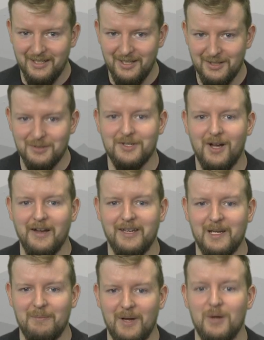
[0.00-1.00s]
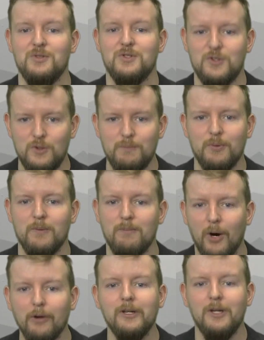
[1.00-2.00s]
You're talking about Super
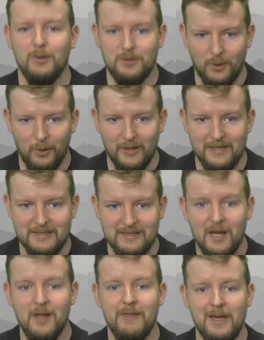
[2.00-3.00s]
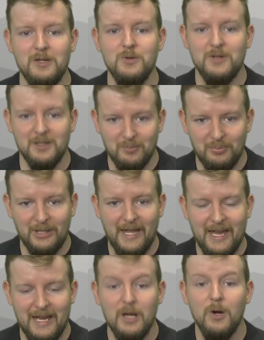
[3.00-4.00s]
Mario toys that you can
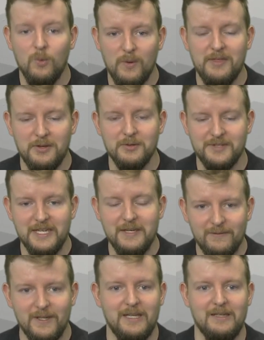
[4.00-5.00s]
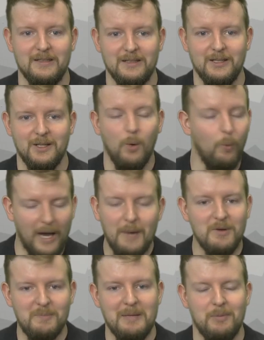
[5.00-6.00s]
play with your TV. Why
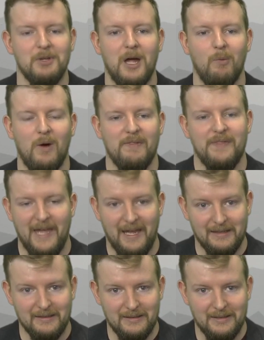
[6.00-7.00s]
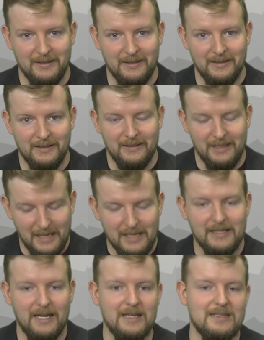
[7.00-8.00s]
would people not want that? In any
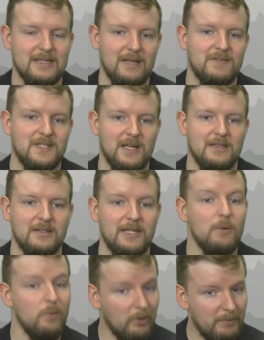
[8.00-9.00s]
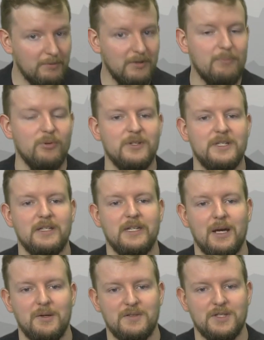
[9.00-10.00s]
case, they've said that they will be reprinting the
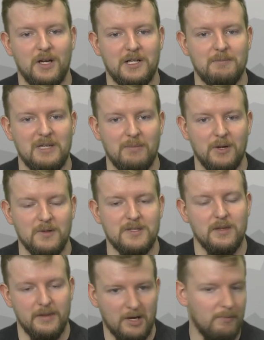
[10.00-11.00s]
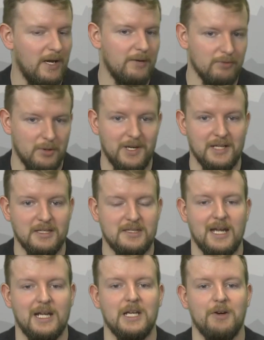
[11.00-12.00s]
out-of-stock Amiibos, thereby ruining the
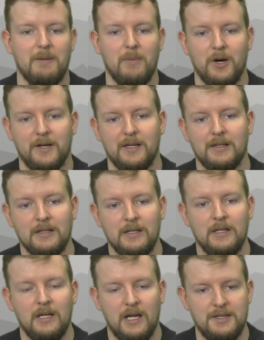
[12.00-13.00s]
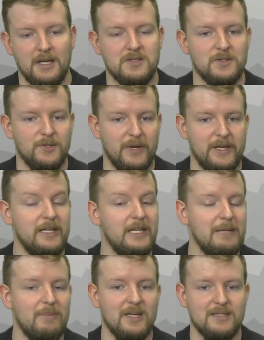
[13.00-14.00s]
secondary market. A dozen greedy
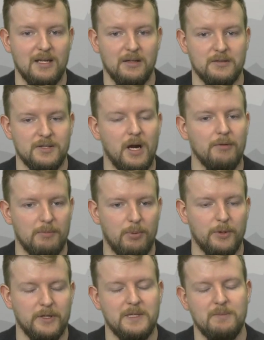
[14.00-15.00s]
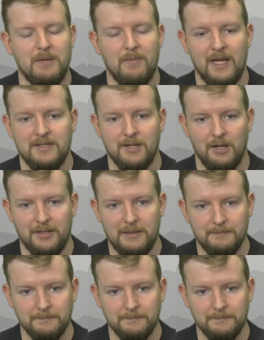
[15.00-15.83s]
eBay sellers are reported to be mad salty.